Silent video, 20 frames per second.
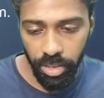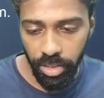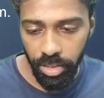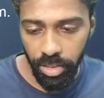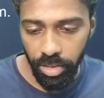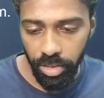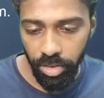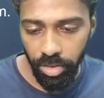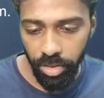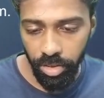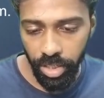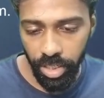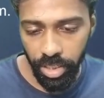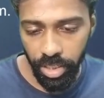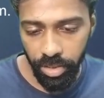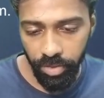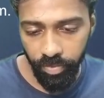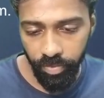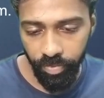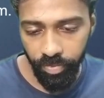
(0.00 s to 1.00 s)
Okay,
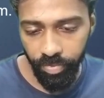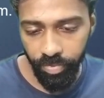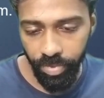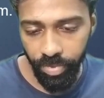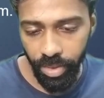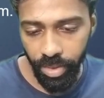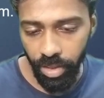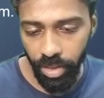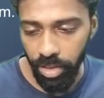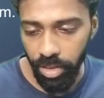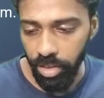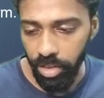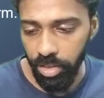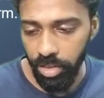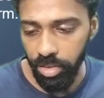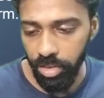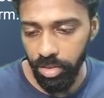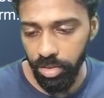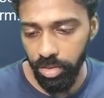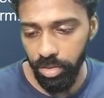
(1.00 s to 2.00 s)

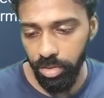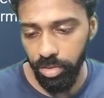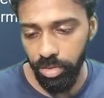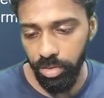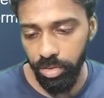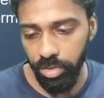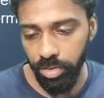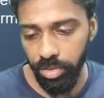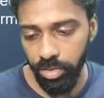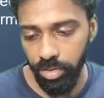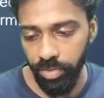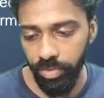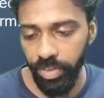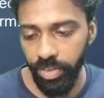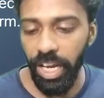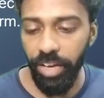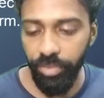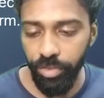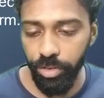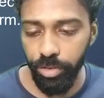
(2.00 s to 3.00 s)
so we
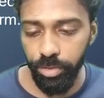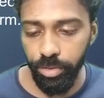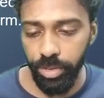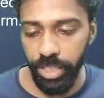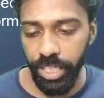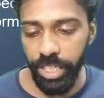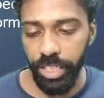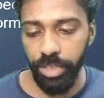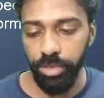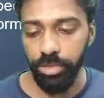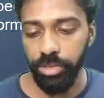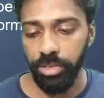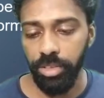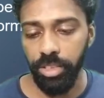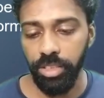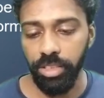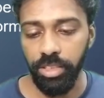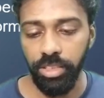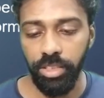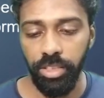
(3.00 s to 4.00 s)
have to reduce
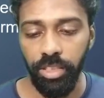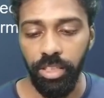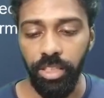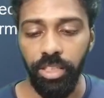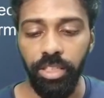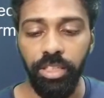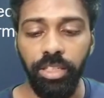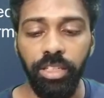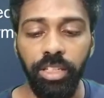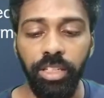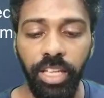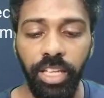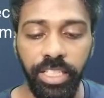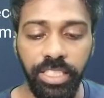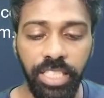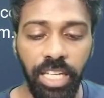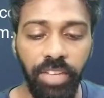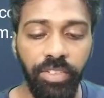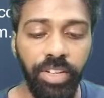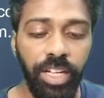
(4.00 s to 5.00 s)
this
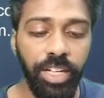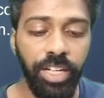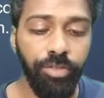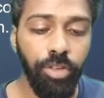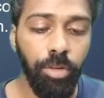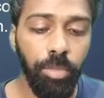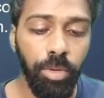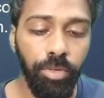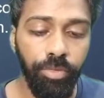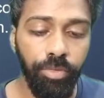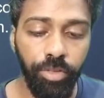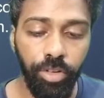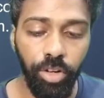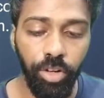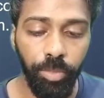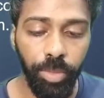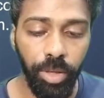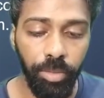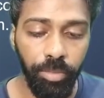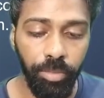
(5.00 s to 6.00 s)
hexavalent form of
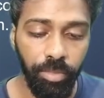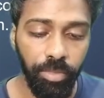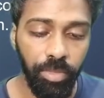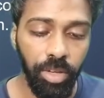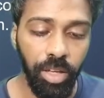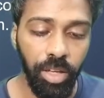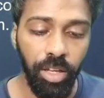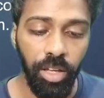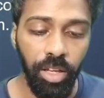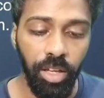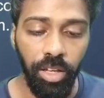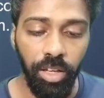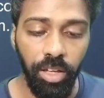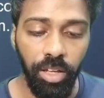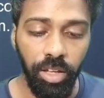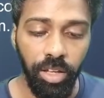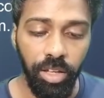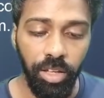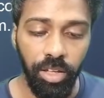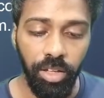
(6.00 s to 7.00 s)
chromium.
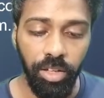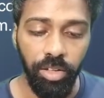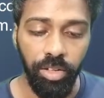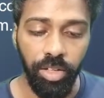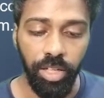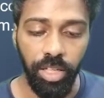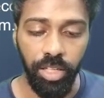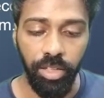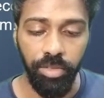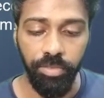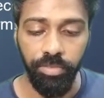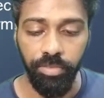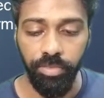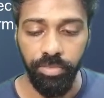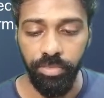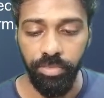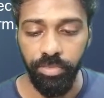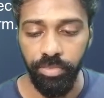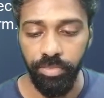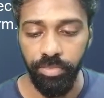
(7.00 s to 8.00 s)
Okay,
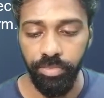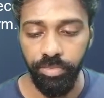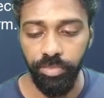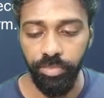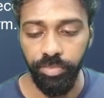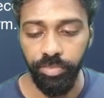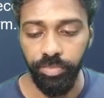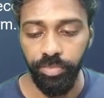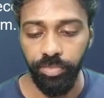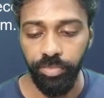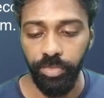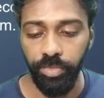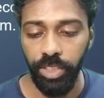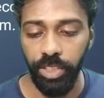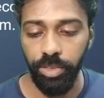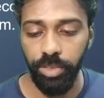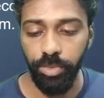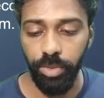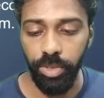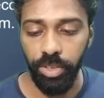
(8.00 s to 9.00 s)

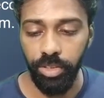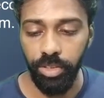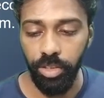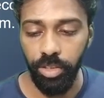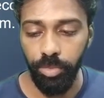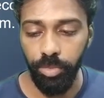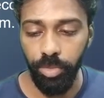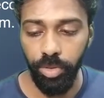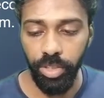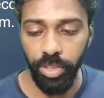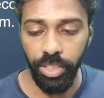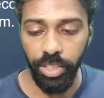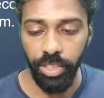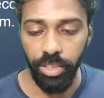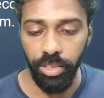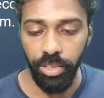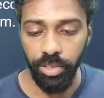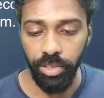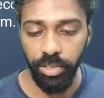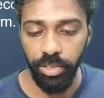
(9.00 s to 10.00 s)
this one
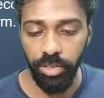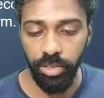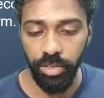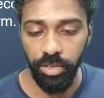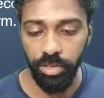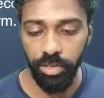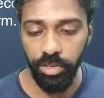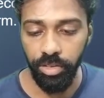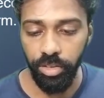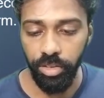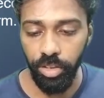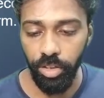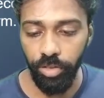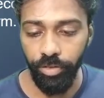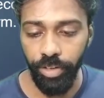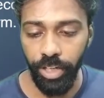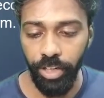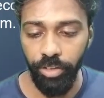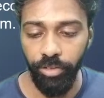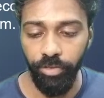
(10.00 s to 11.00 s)

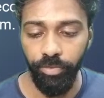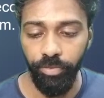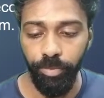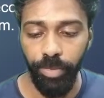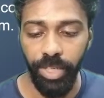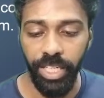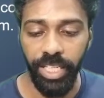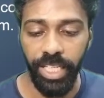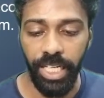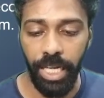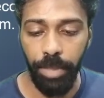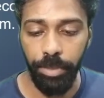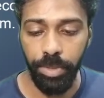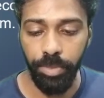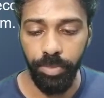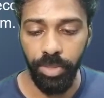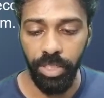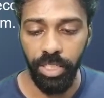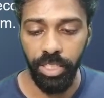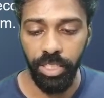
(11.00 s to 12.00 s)
0.05 milligrams per
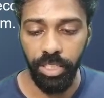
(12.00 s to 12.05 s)
liter.